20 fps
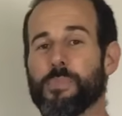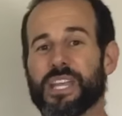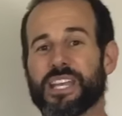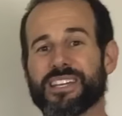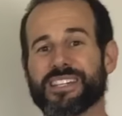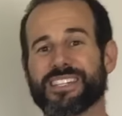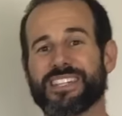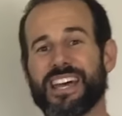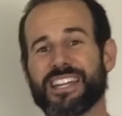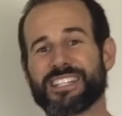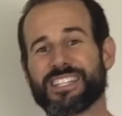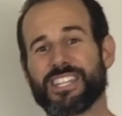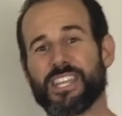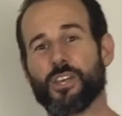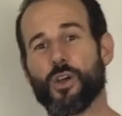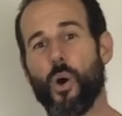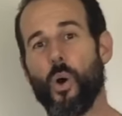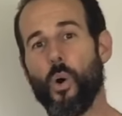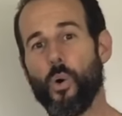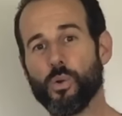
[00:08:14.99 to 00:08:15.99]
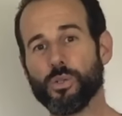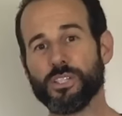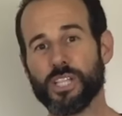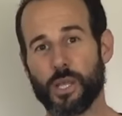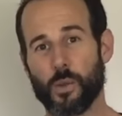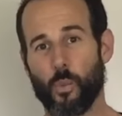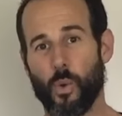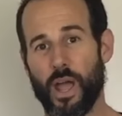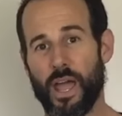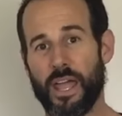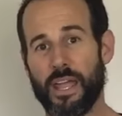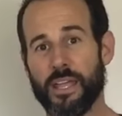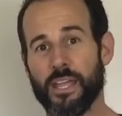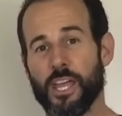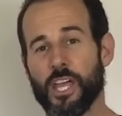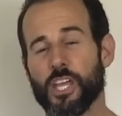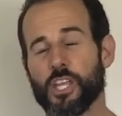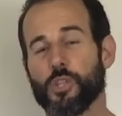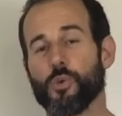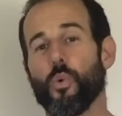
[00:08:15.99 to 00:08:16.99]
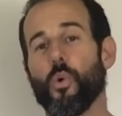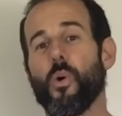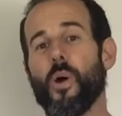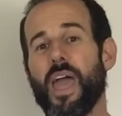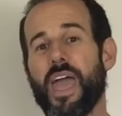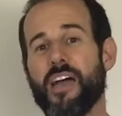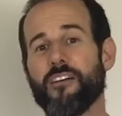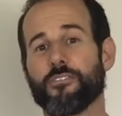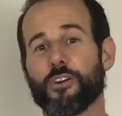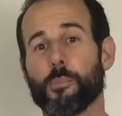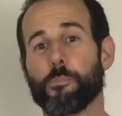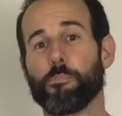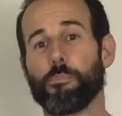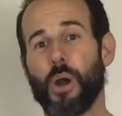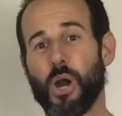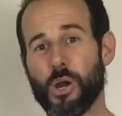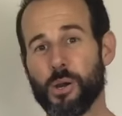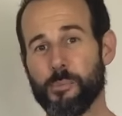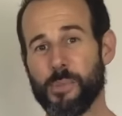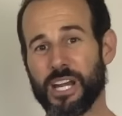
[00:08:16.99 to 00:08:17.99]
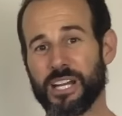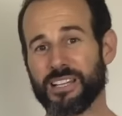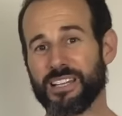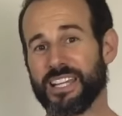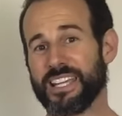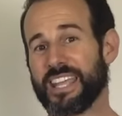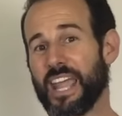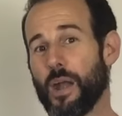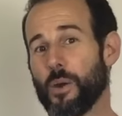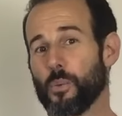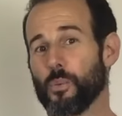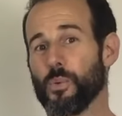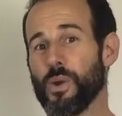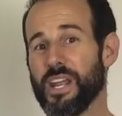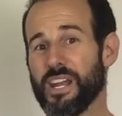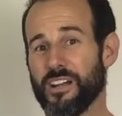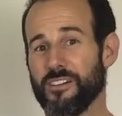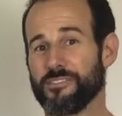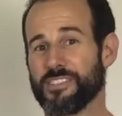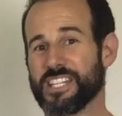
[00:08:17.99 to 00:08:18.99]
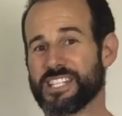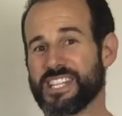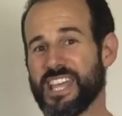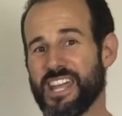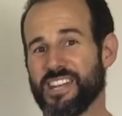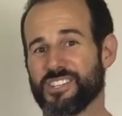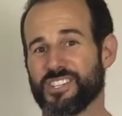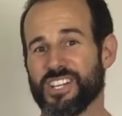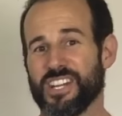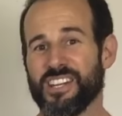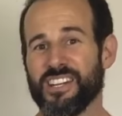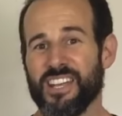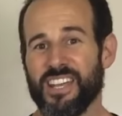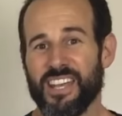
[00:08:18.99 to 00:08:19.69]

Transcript: because that's the only way you will ever permanently get rid of the tension